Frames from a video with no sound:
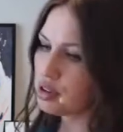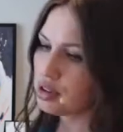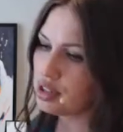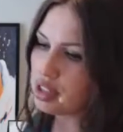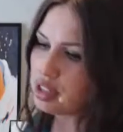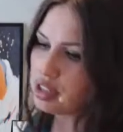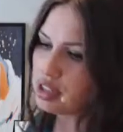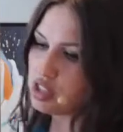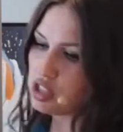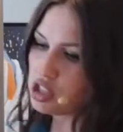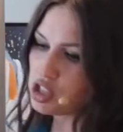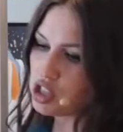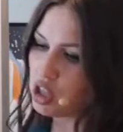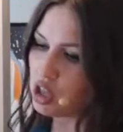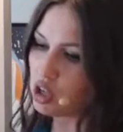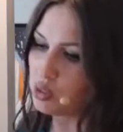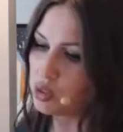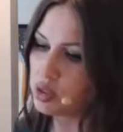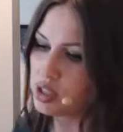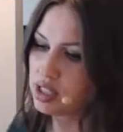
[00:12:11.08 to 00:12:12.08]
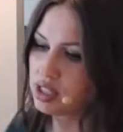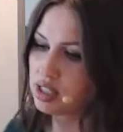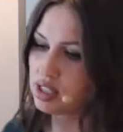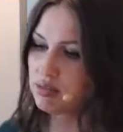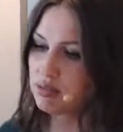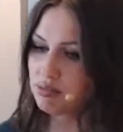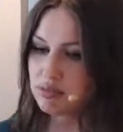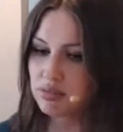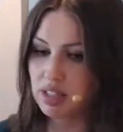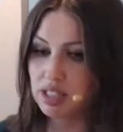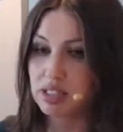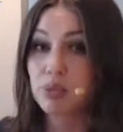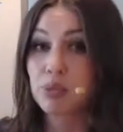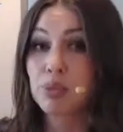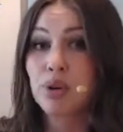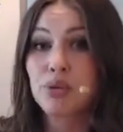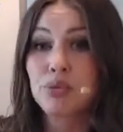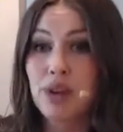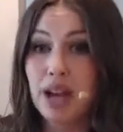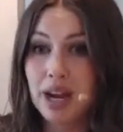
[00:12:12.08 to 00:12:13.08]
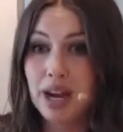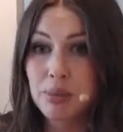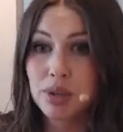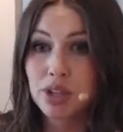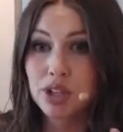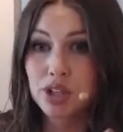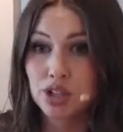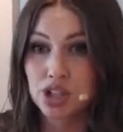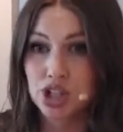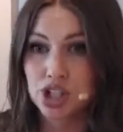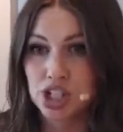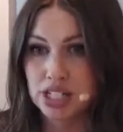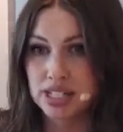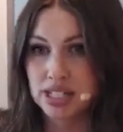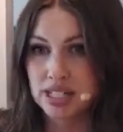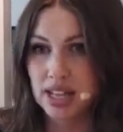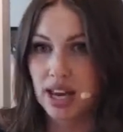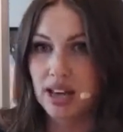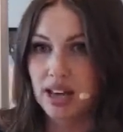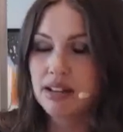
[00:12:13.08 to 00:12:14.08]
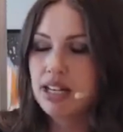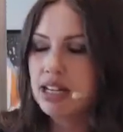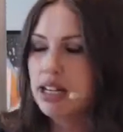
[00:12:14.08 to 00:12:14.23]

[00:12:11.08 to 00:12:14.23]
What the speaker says: things that she always, like the parameters she set.